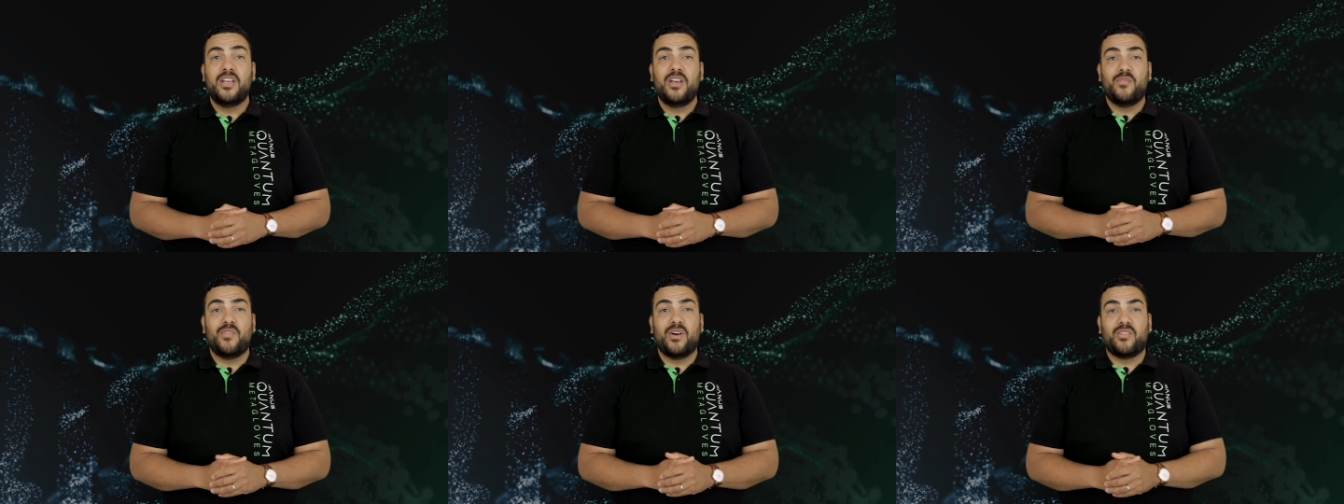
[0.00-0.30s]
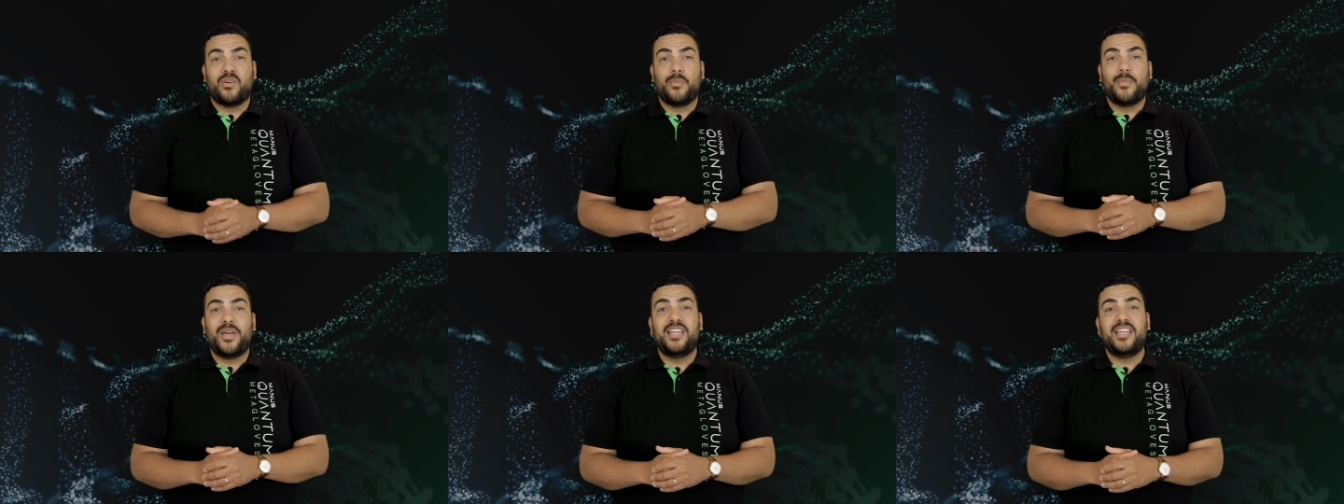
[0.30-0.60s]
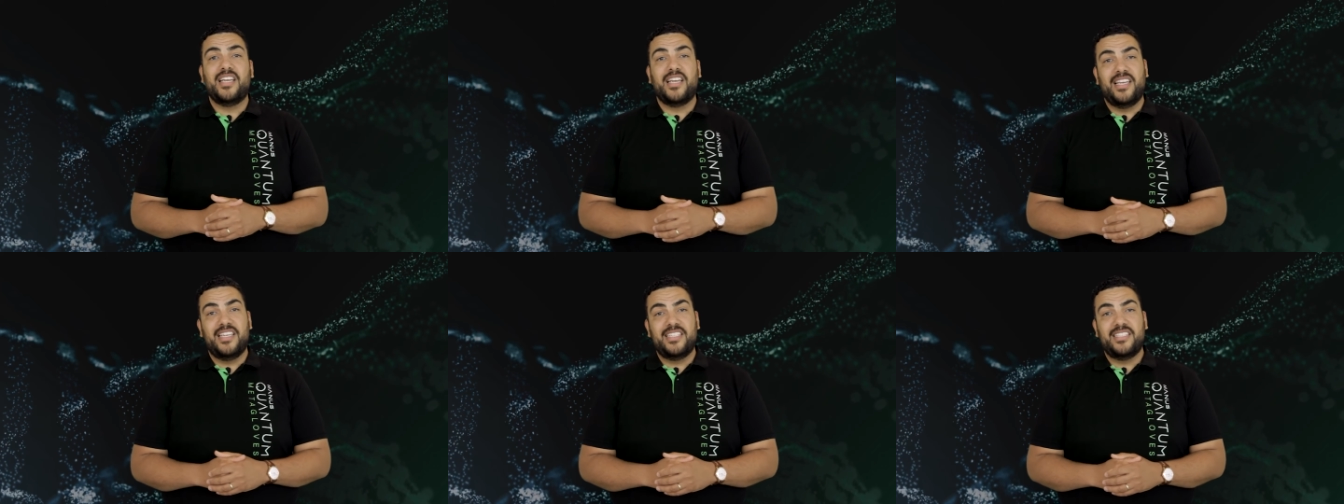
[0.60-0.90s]
while
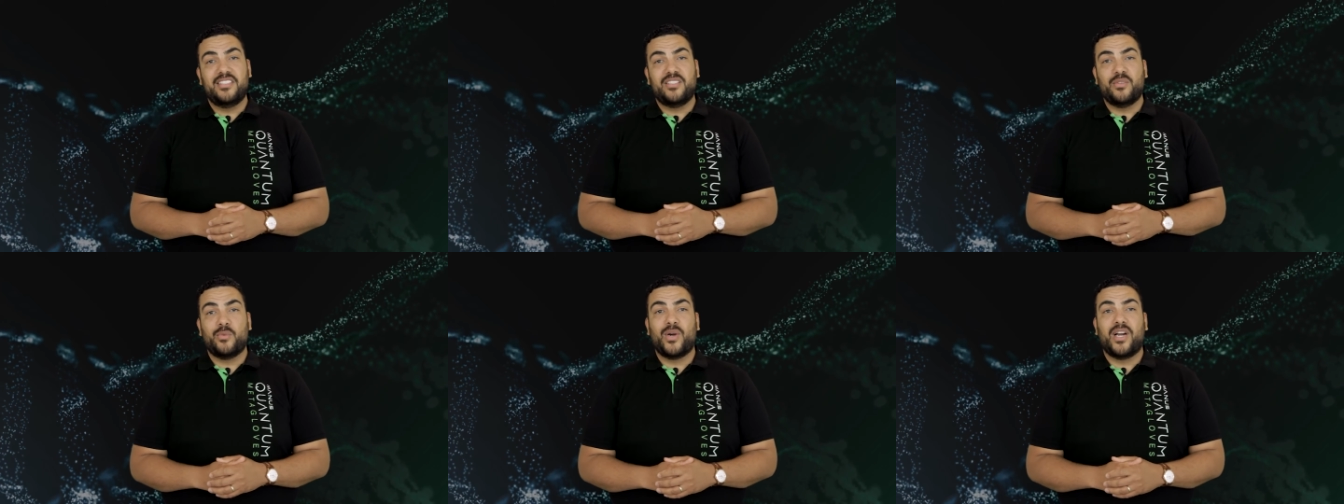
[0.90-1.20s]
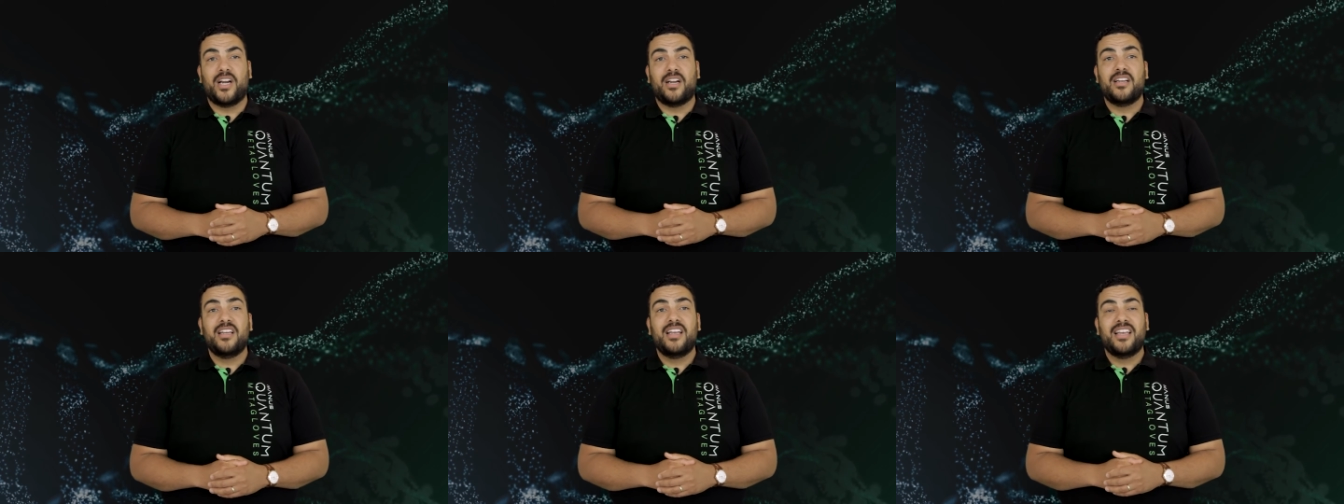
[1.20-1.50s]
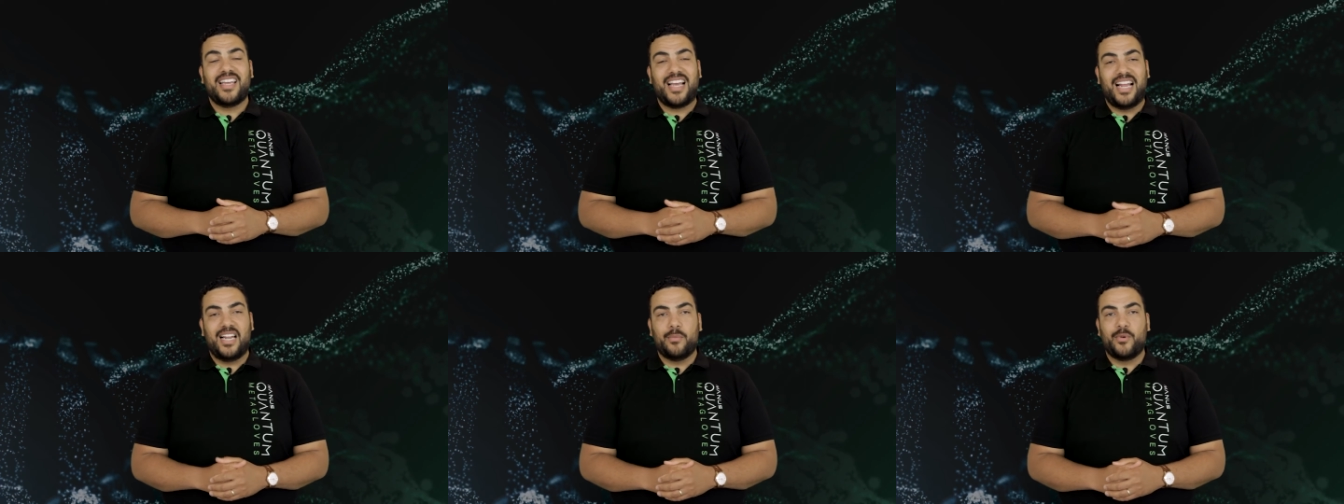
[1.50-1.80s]
remaining easy to wear,
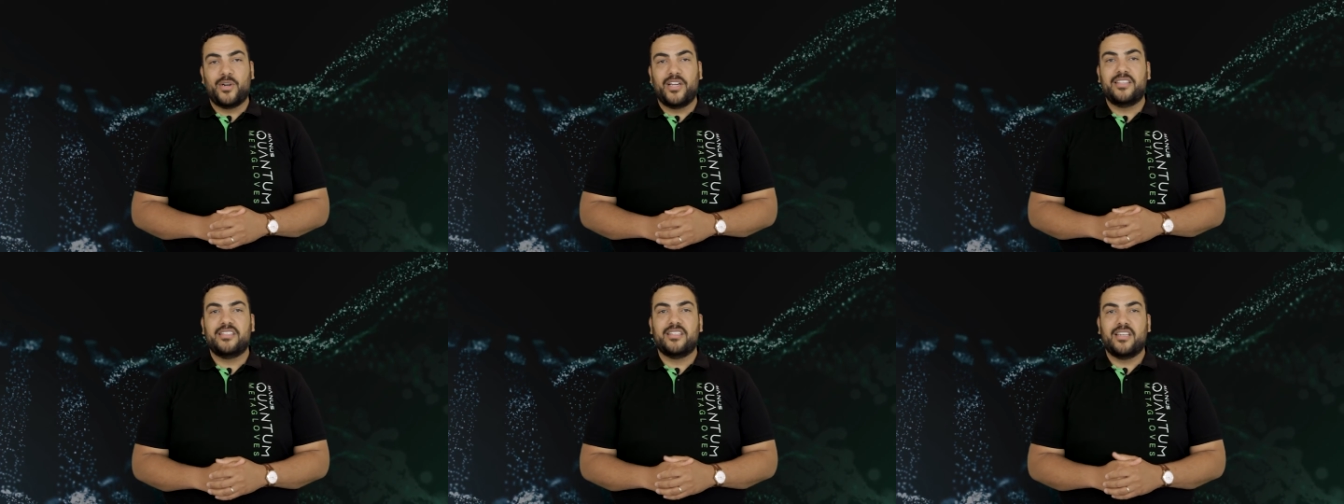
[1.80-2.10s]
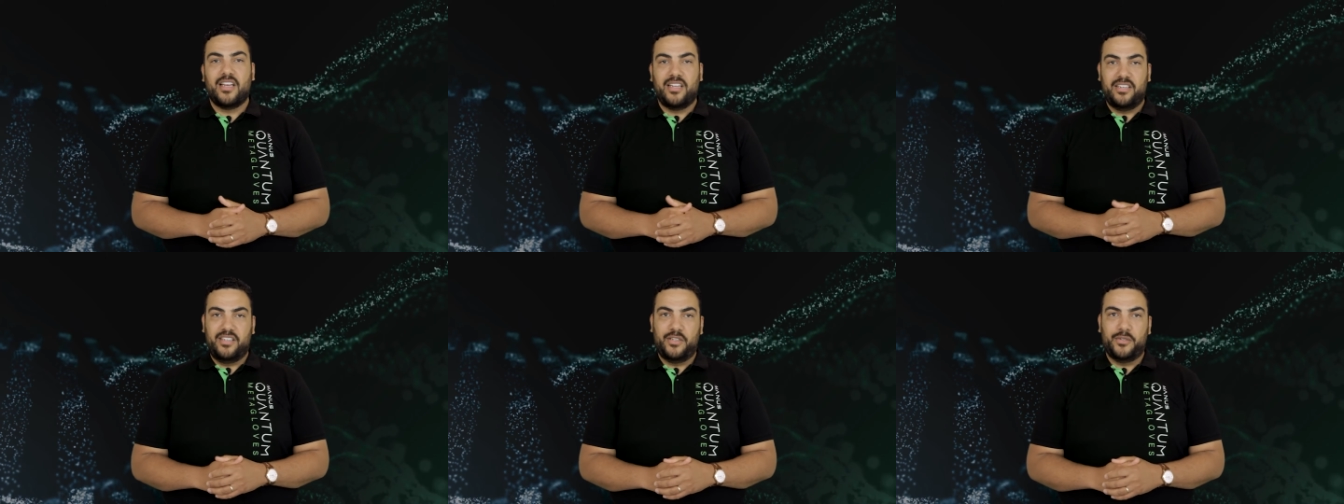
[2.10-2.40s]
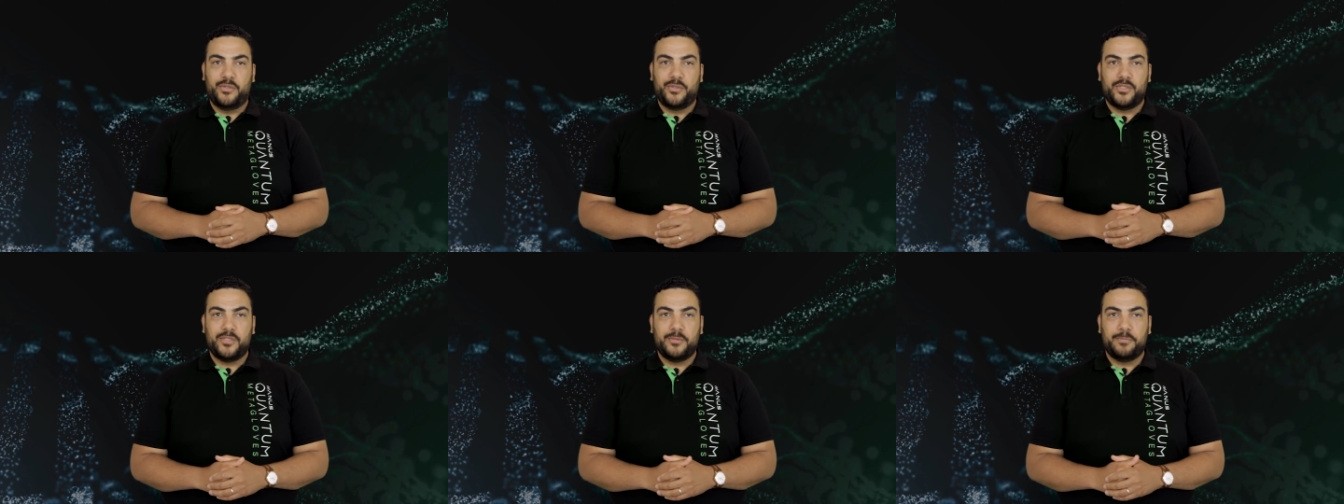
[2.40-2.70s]
calibrate, and
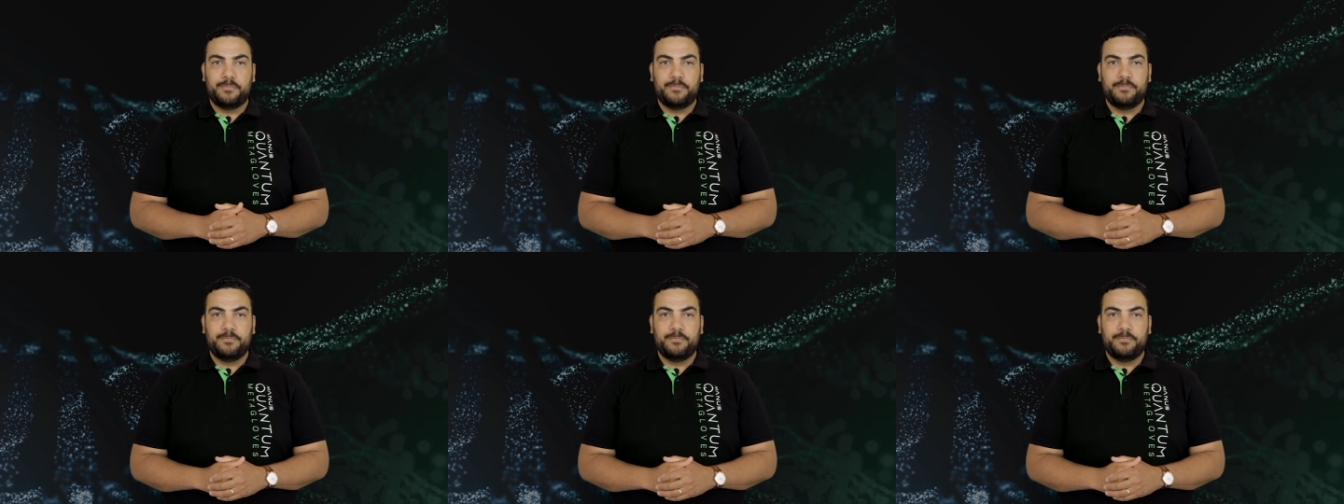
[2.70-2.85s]
use.